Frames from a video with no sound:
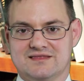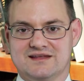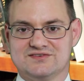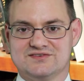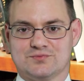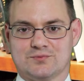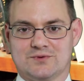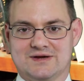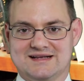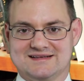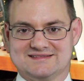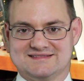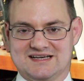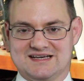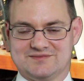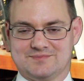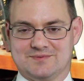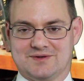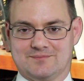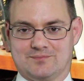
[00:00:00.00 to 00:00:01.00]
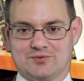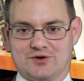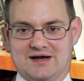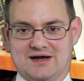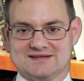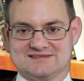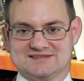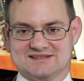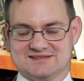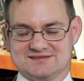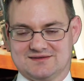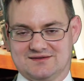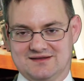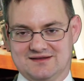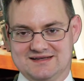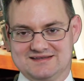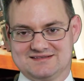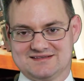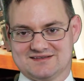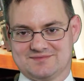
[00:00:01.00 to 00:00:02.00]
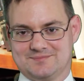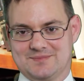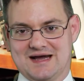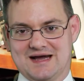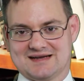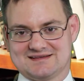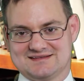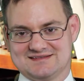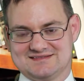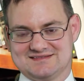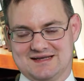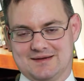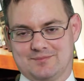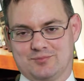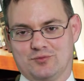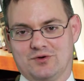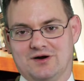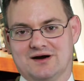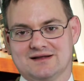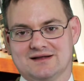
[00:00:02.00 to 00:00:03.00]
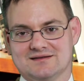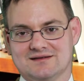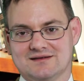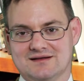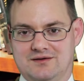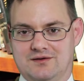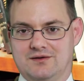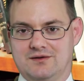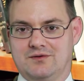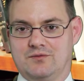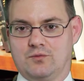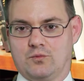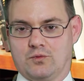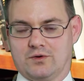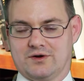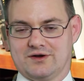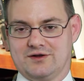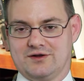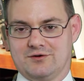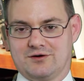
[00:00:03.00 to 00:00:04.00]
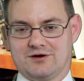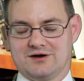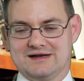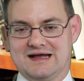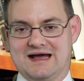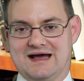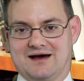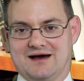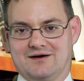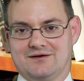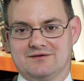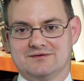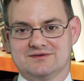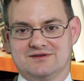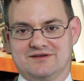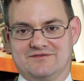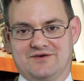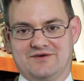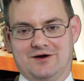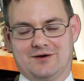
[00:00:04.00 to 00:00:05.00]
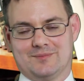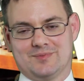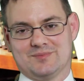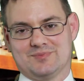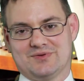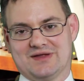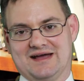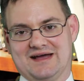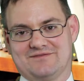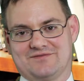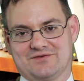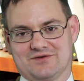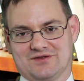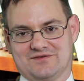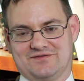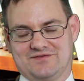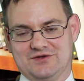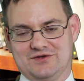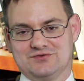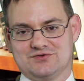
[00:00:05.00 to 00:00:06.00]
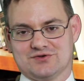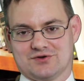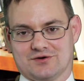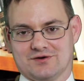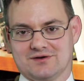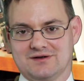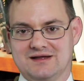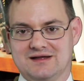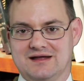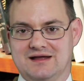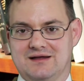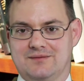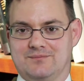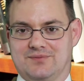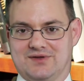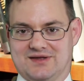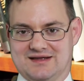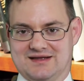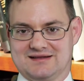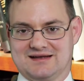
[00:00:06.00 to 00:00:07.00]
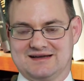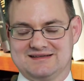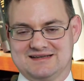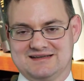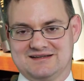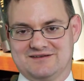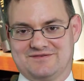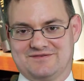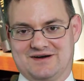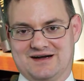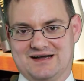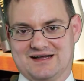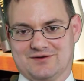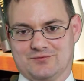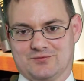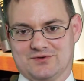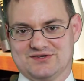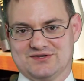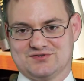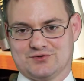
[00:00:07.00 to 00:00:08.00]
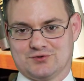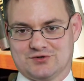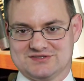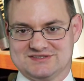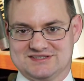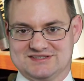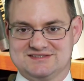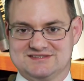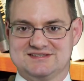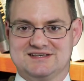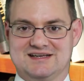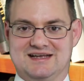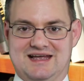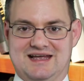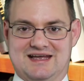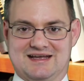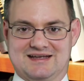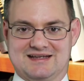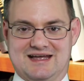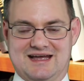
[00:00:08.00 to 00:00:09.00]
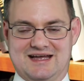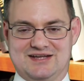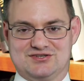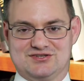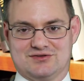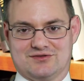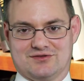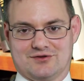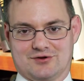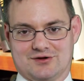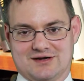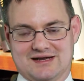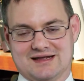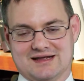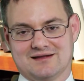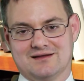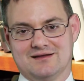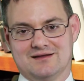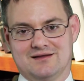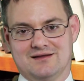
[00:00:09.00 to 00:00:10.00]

This reassessment process leads us back to step 1, where you are now, develop a plan for the future, begin identifying resources, engage in learning,